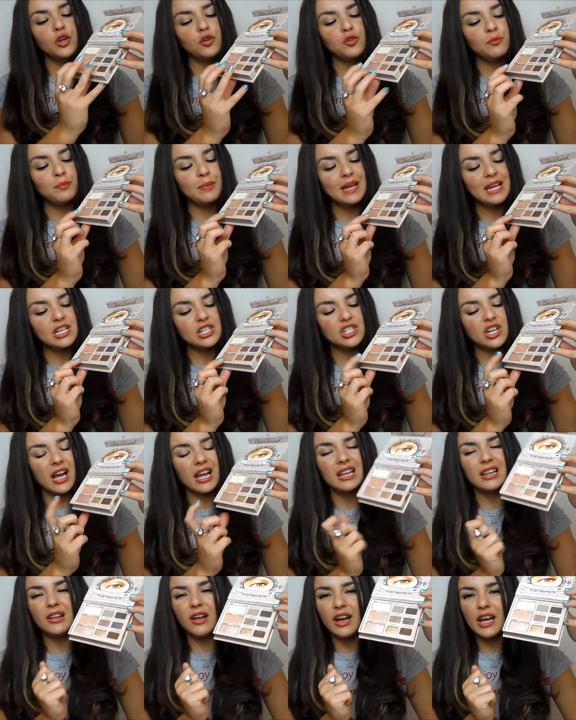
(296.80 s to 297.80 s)
Nude Beach
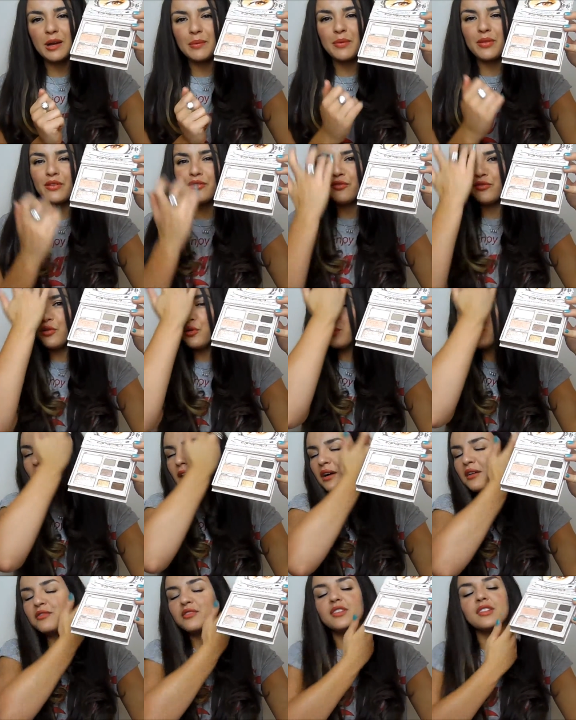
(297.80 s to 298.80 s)
I like, but the
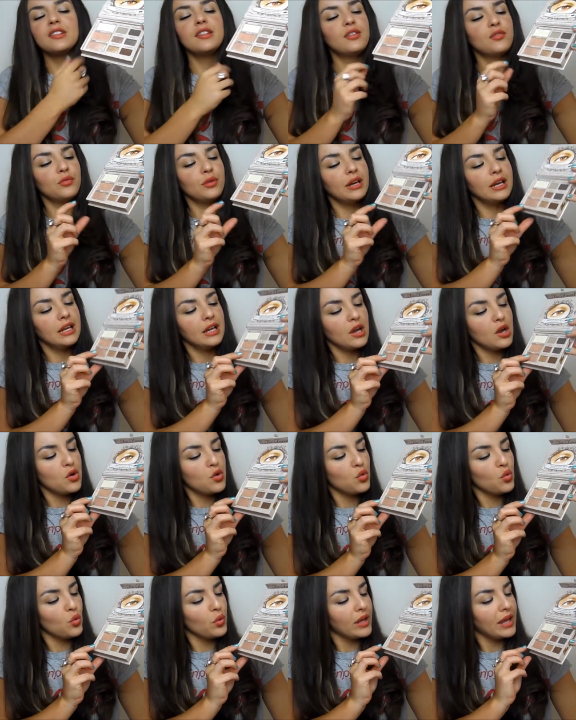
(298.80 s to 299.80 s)
fallout of this is really
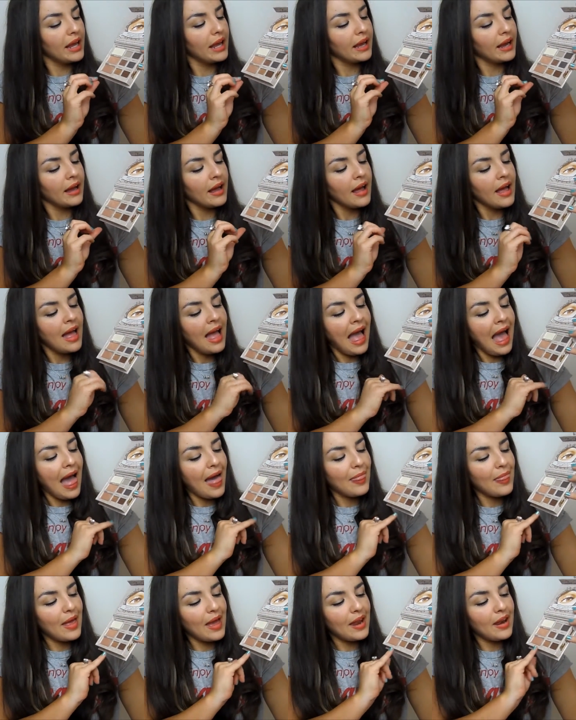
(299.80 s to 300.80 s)
annoying.
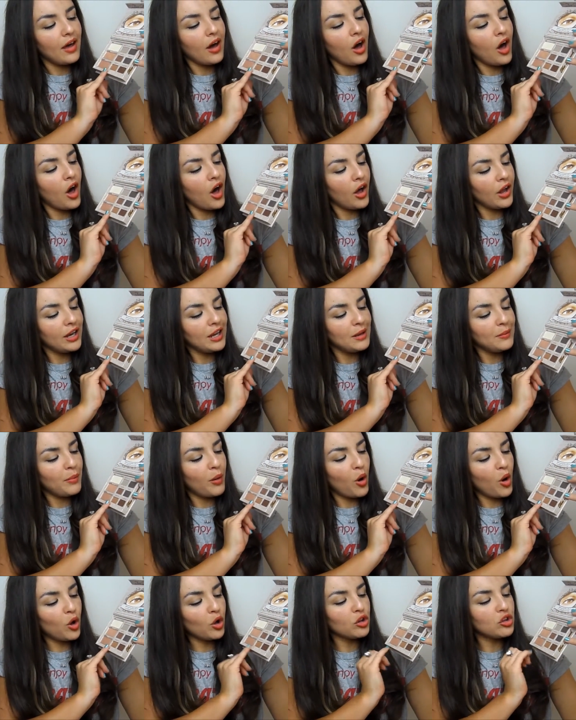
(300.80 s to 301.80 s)
And then Honey
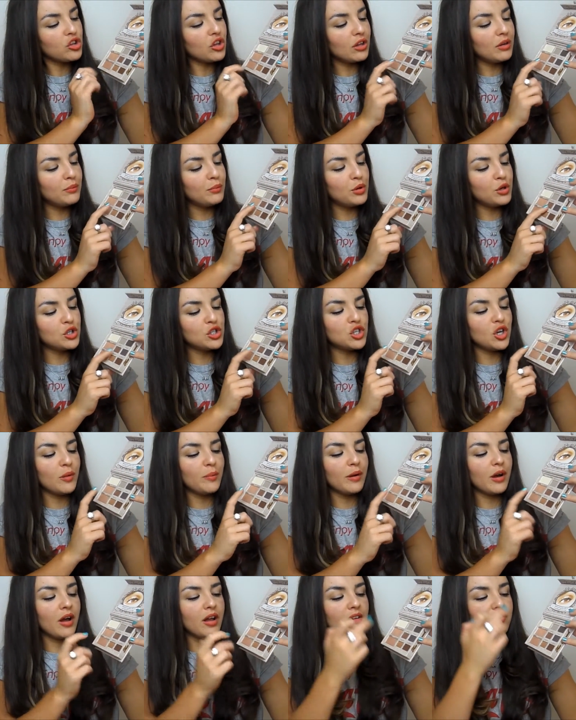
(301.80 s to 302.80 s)
Pot and Push
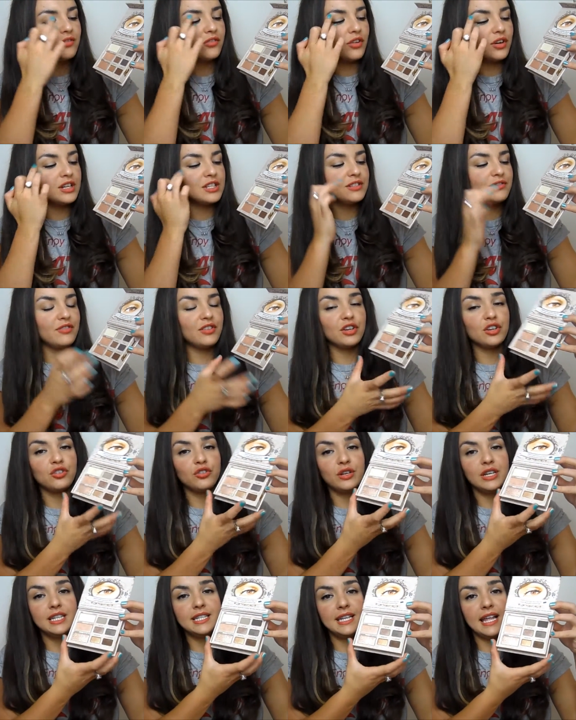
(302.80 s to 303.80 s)
Up are kind of nice for the
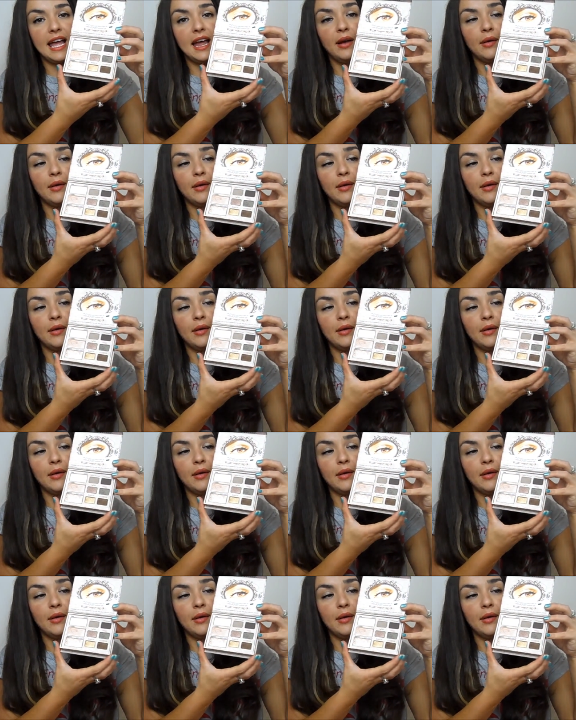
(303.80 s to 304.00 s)
crease